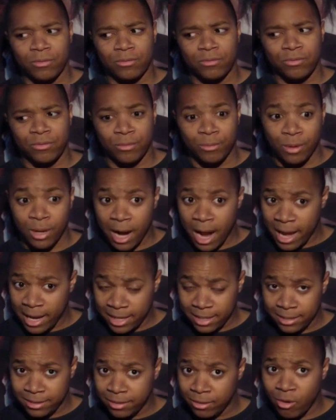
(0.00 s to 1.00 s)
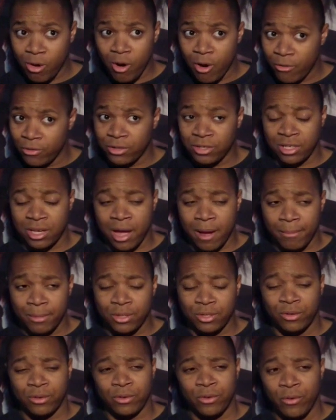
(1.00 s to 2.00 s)
from what I can tell, all the
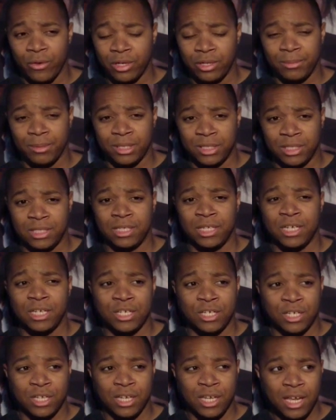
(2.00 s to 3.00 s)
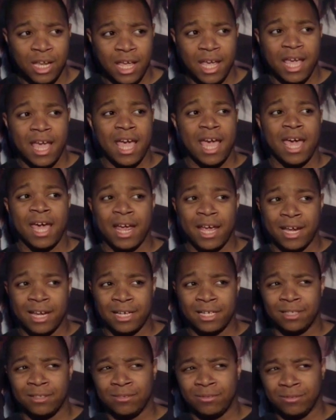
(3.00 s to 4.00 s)
zombies are going to be CG.
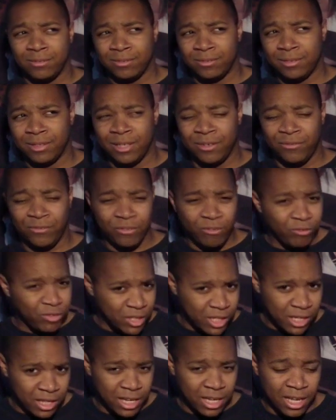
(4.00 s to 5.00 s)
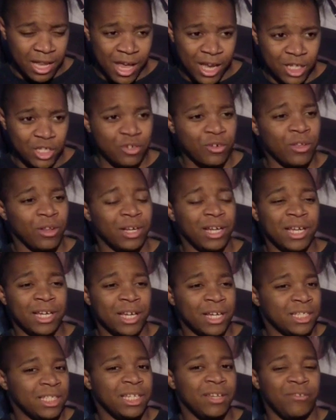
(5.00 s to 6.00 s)
And if you've seen the last trailer, it
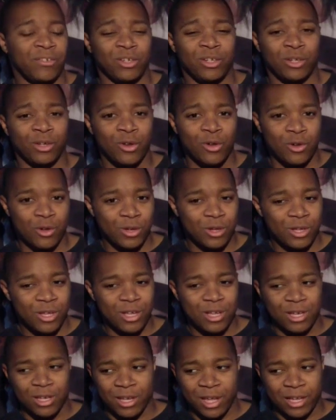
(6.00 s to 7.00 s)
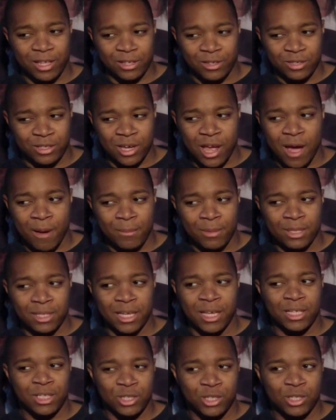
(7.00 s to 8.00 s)
doesn't even look like they're
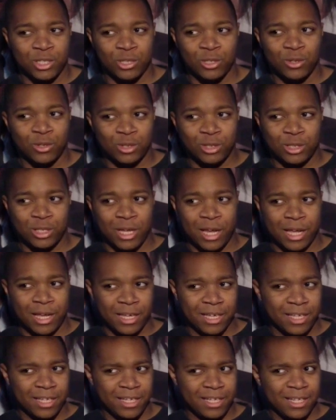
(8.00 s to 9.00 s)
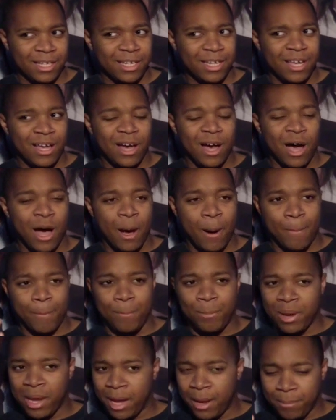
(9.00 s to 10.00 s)
zombies. It just looks like
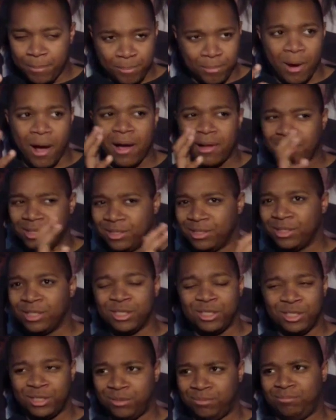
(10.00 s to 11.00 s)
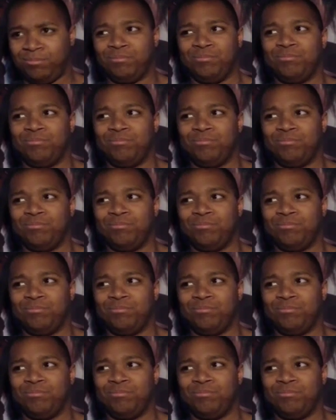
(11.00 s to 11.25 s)
a big this